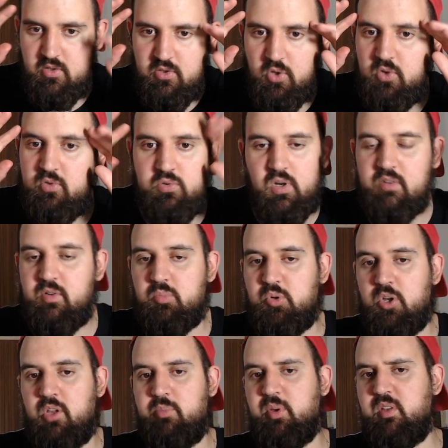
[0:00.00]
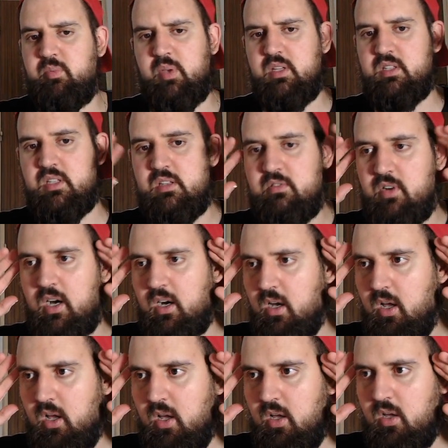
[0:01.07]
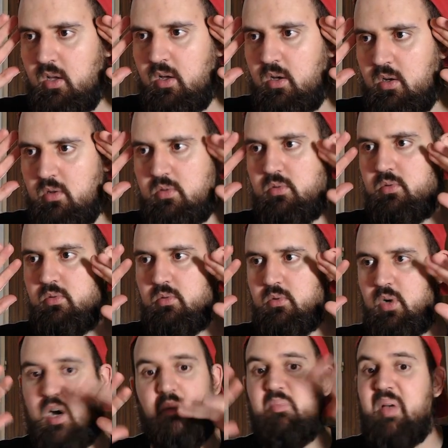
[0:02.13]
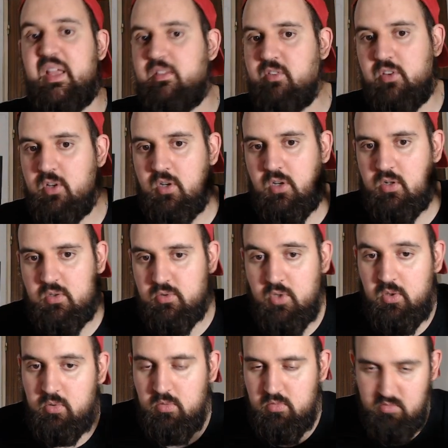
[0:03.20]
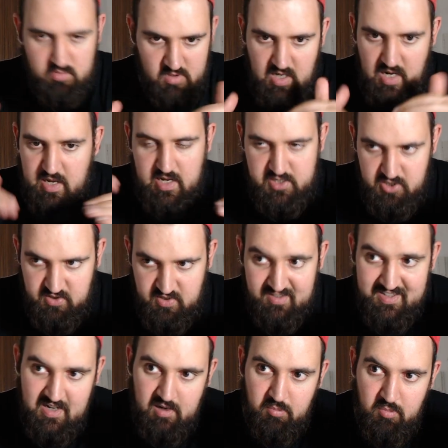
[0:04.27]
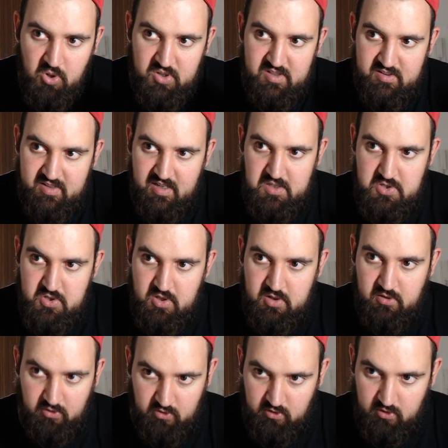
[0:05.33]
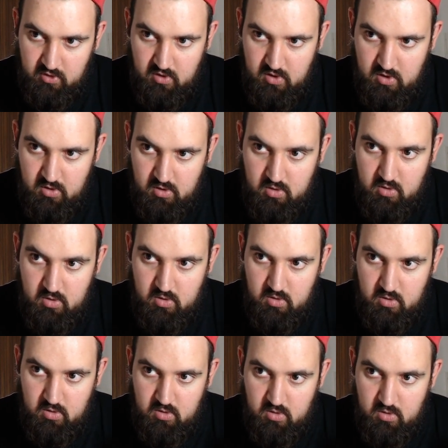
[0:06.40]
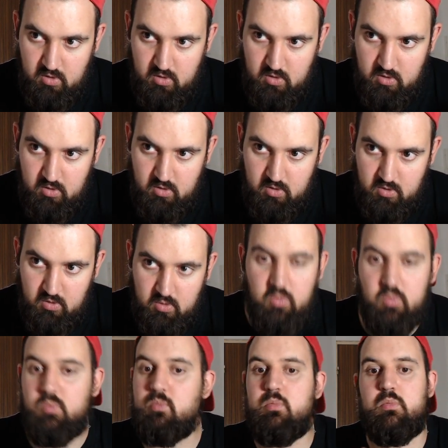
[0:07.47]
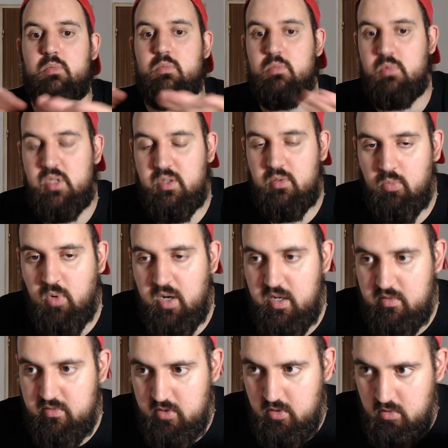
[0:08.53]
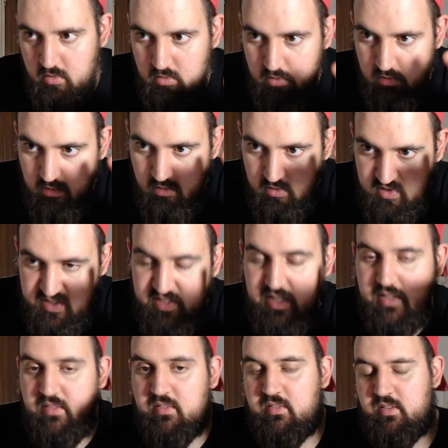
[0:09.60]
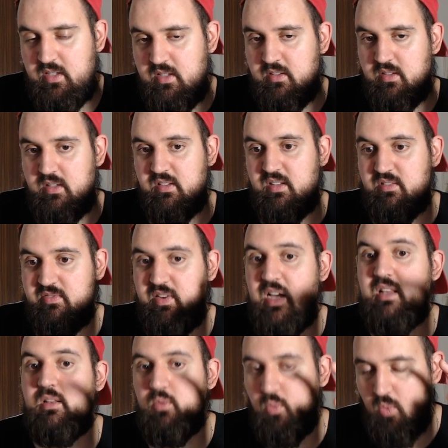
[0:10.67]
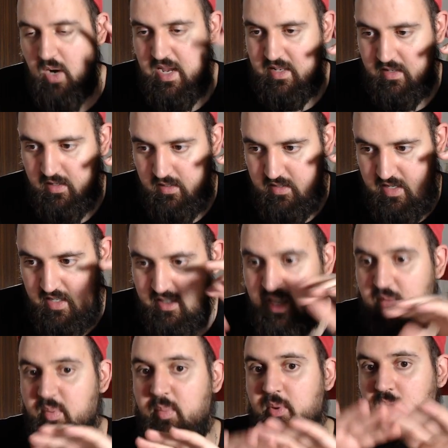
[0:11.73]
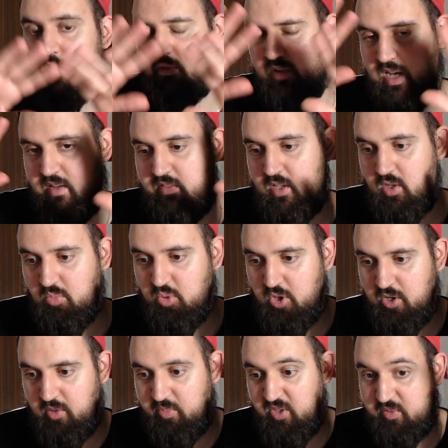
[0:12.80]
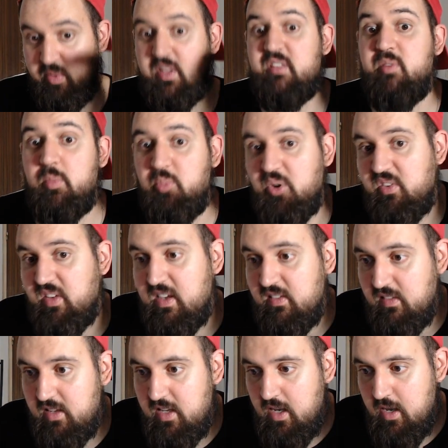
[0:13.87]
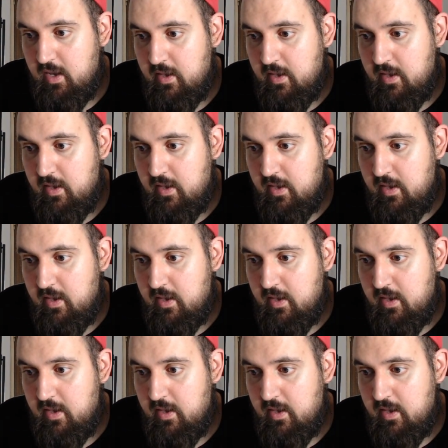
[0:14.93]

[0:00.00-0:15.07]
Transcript: those who have a broader perspective are, uh, are better or no. I, I just say they are more intelligent uh, in whatever sense is, is defined when they are capable of having a broader perspective, but precisely